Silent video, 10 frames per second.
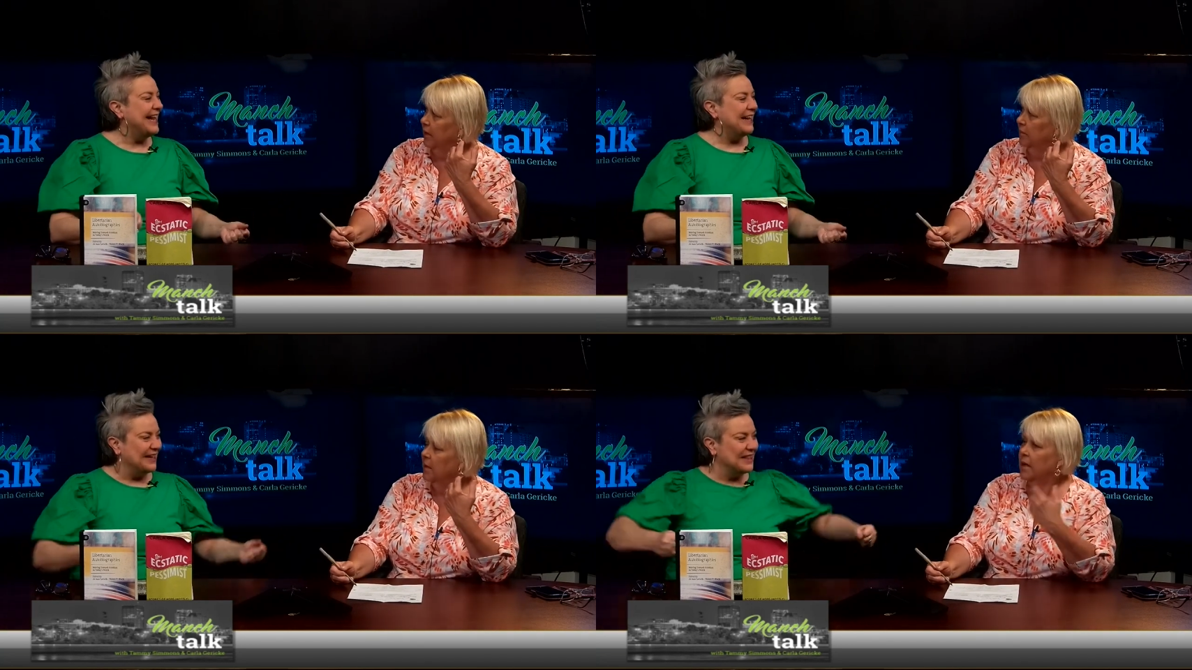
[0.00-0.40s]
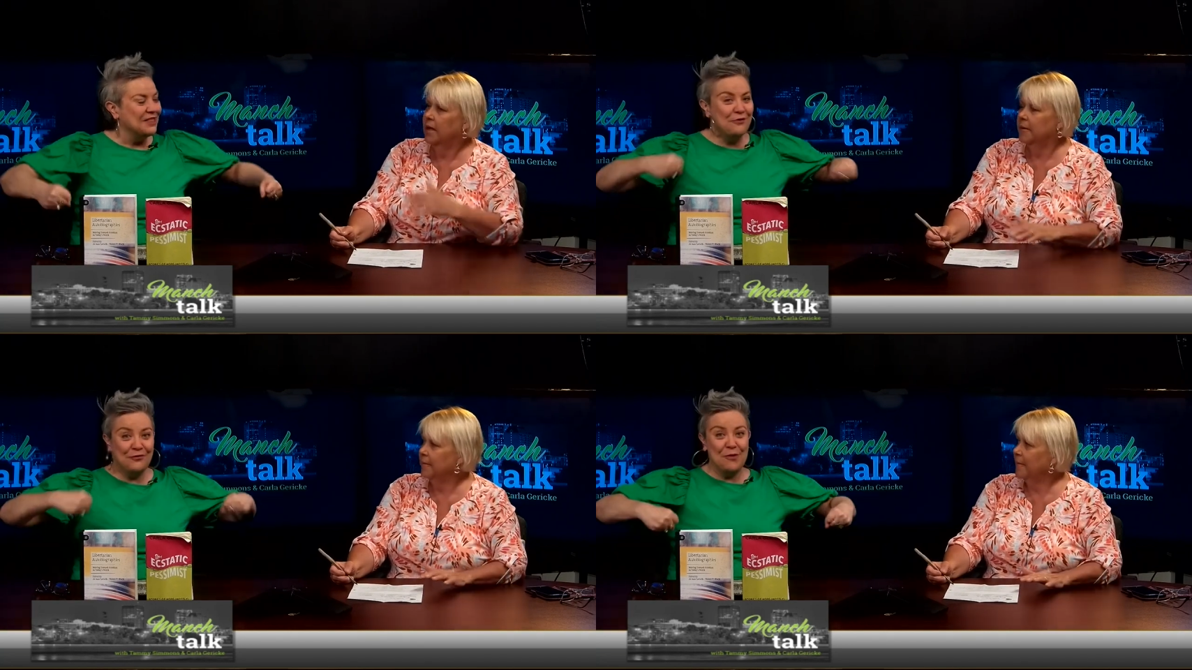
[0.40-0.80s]
Speaker 1: Yeah, then
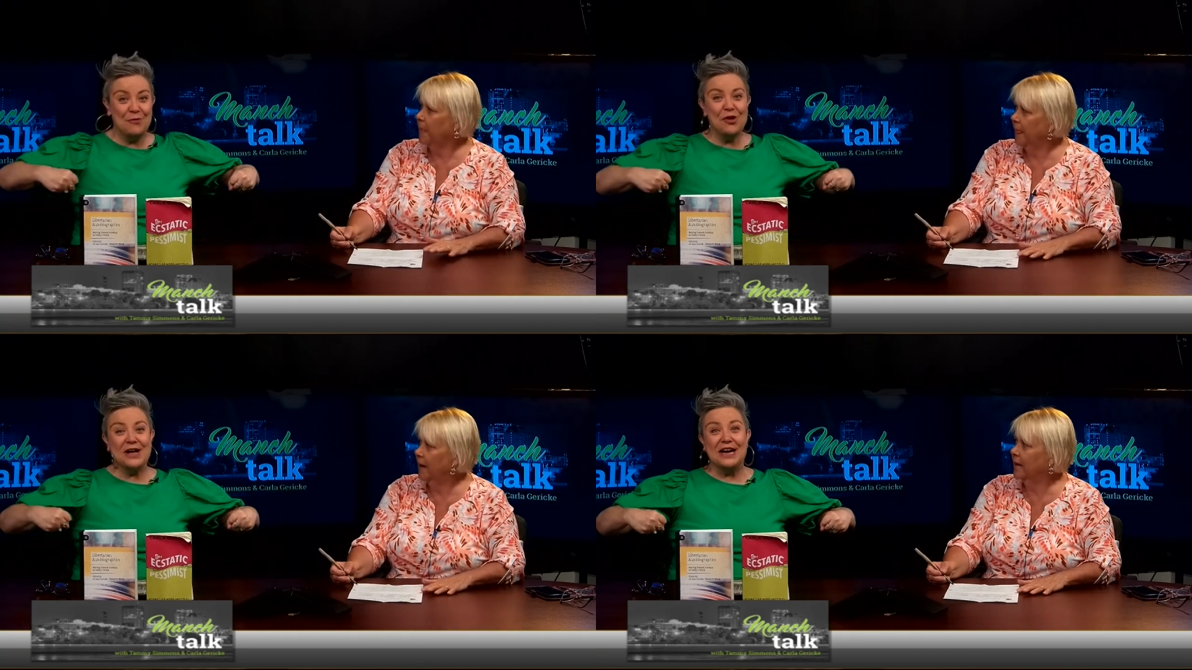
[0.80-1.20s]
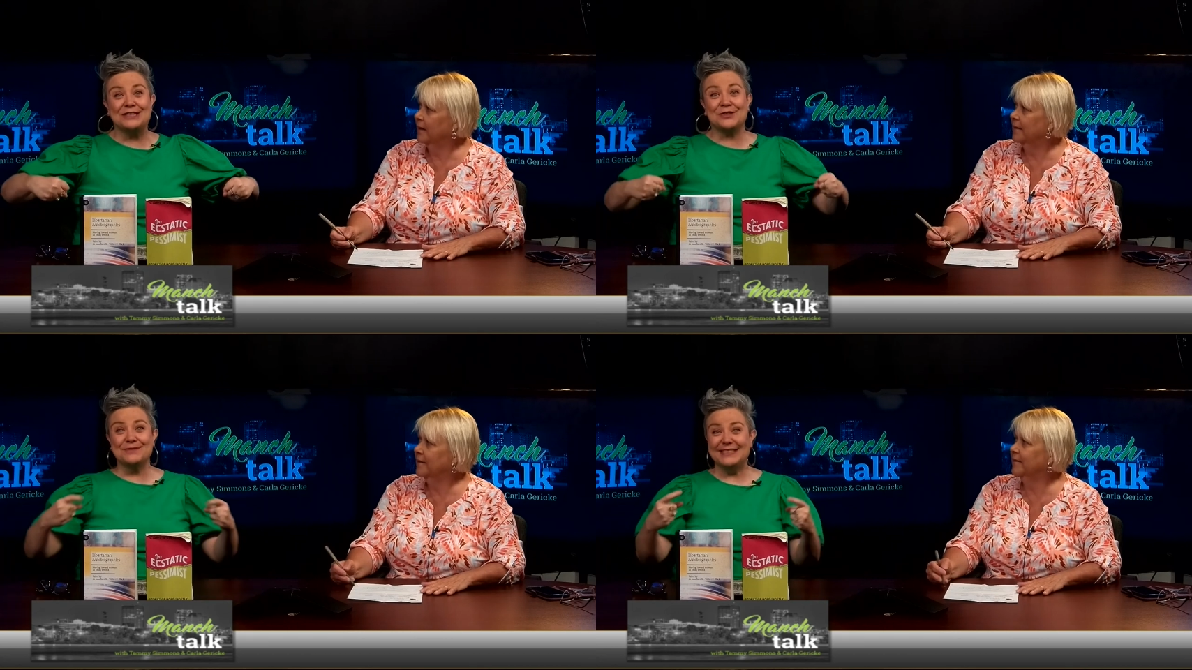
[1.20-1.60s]
the football
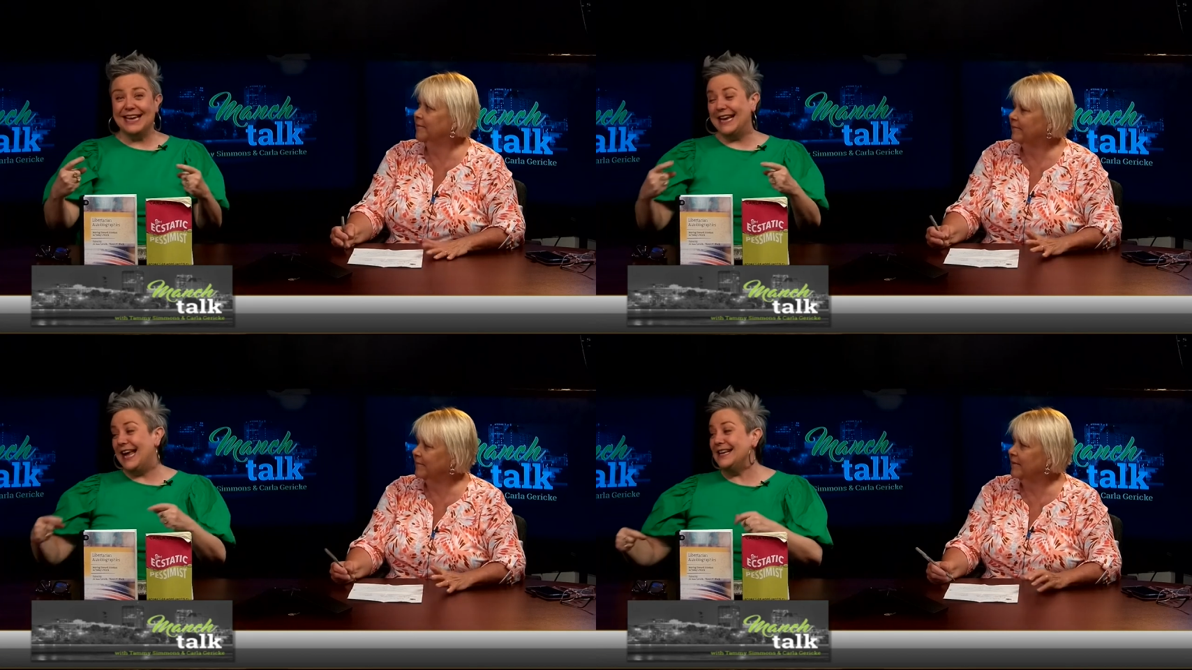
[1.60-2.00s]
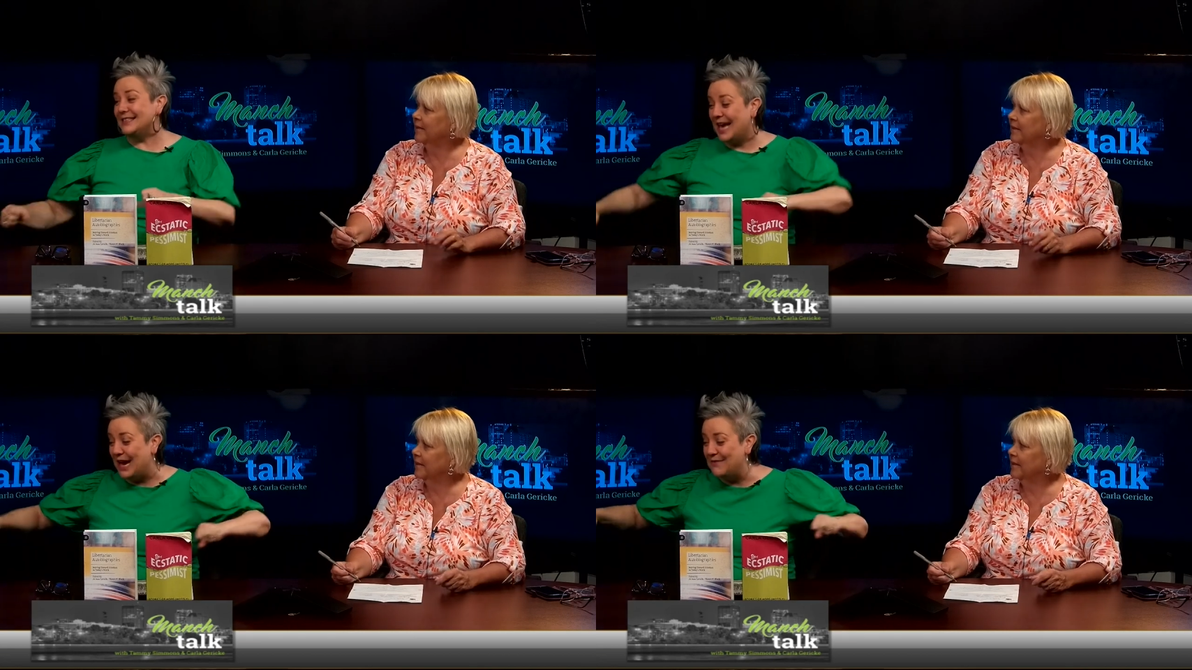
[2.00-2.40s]
guys from St. A's
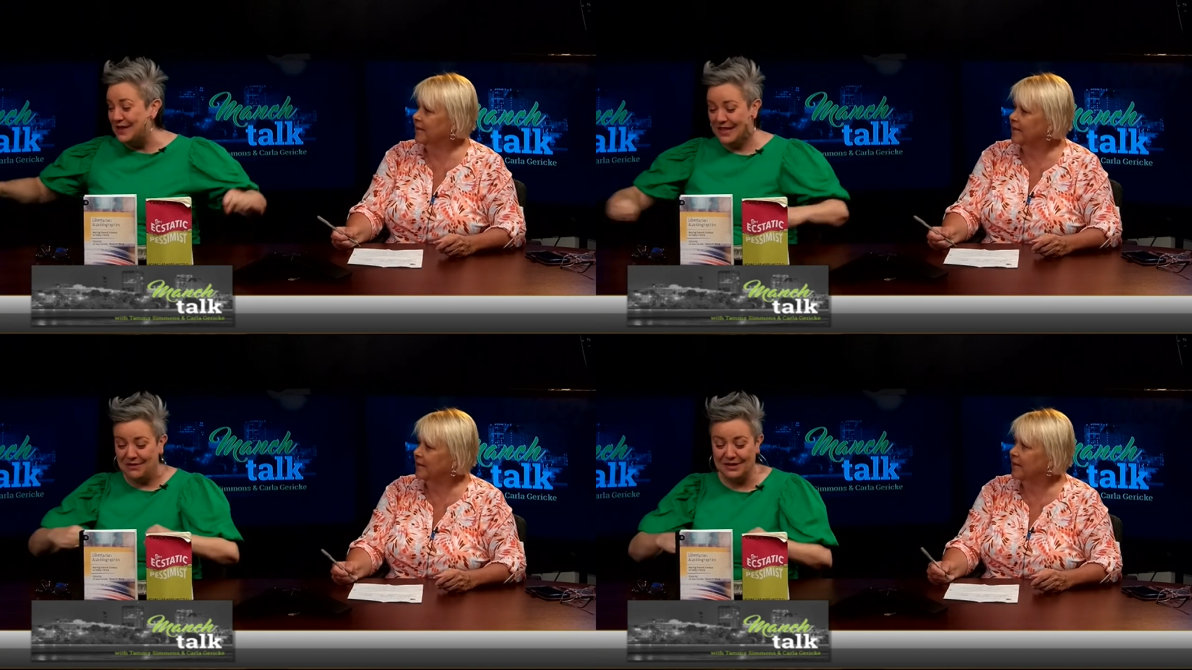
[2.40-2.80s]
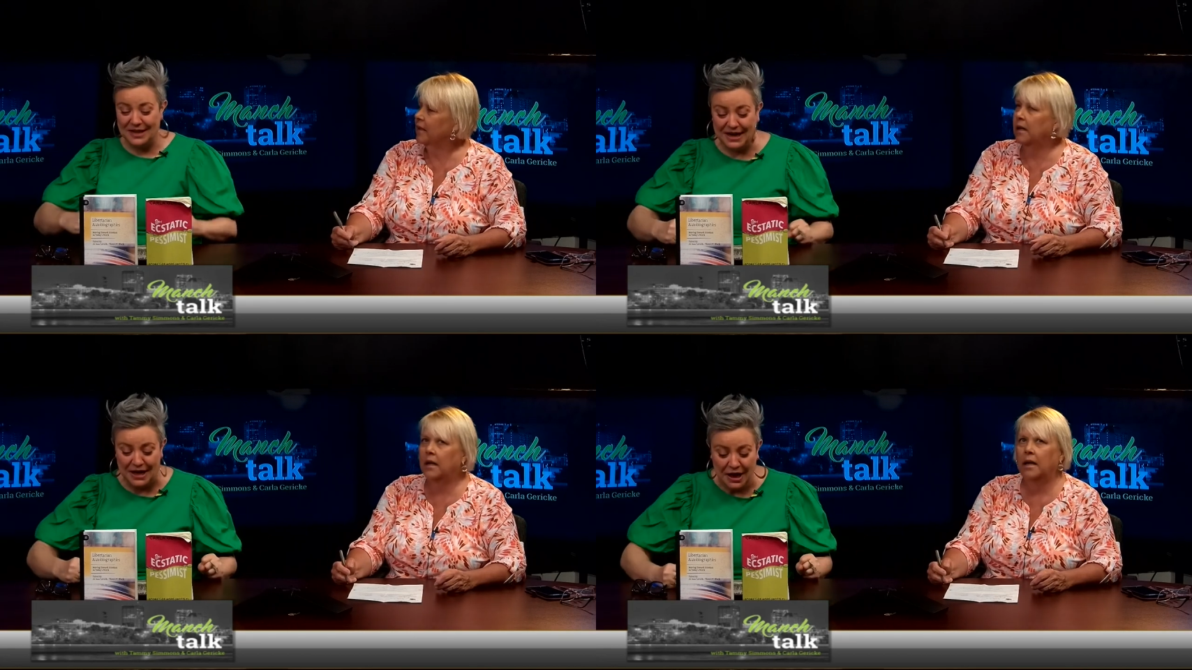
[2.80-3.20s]
came and they were
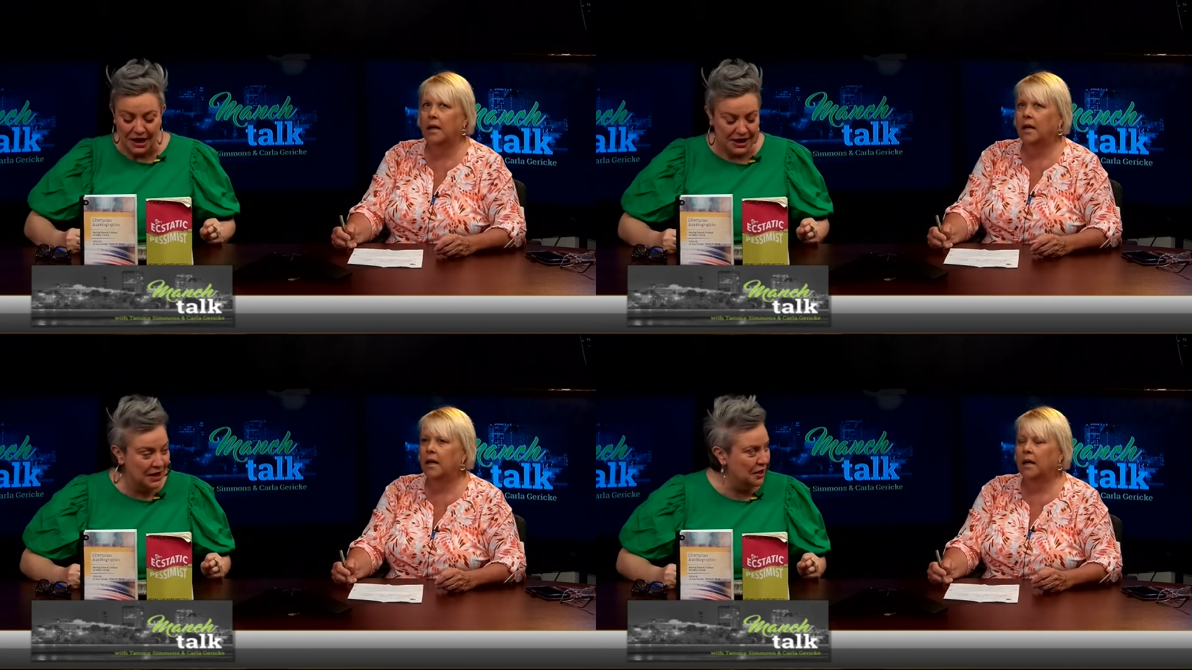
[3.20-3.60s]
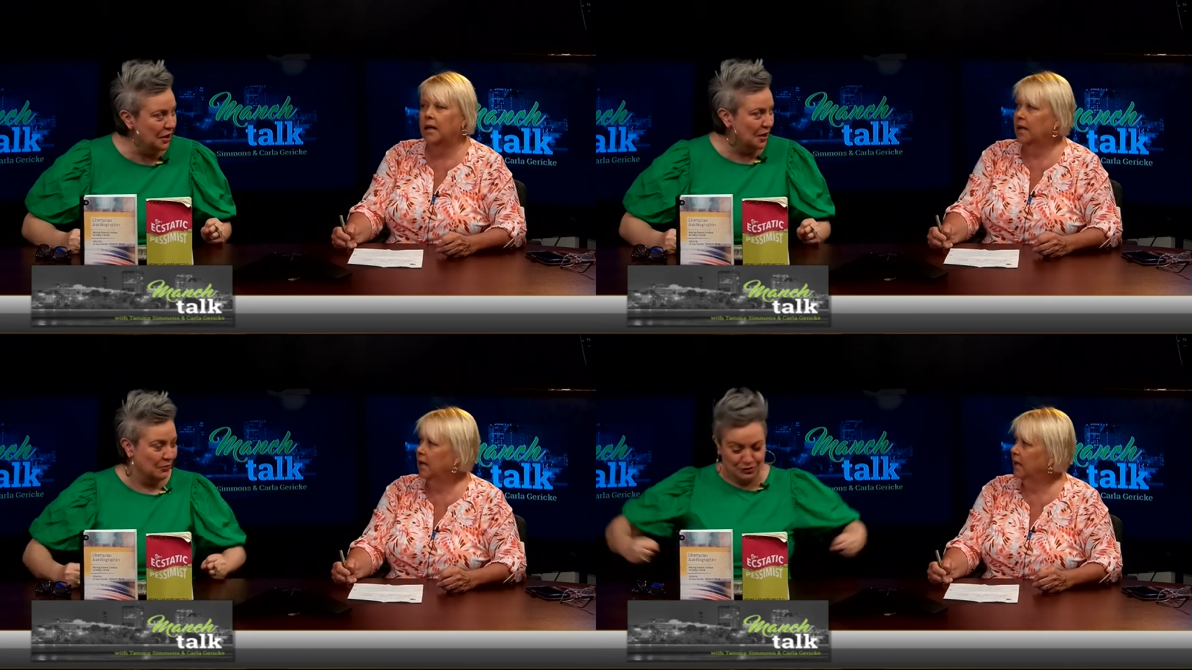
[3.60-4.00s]
like,
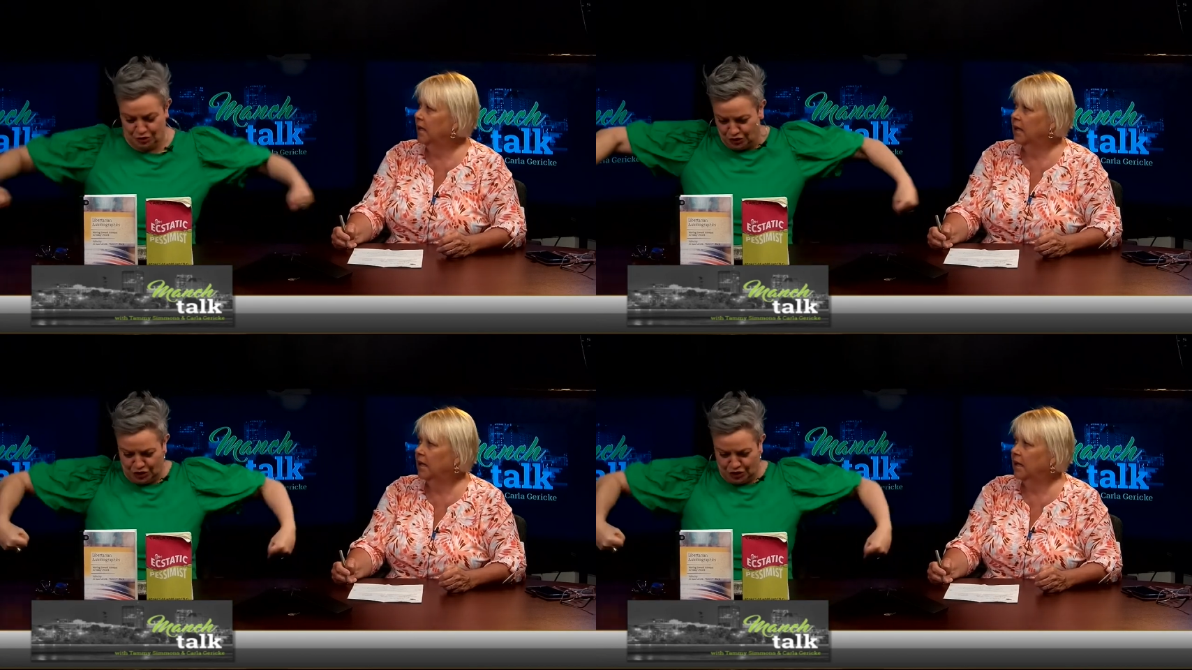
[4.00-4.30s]
"Yeah, we'll just."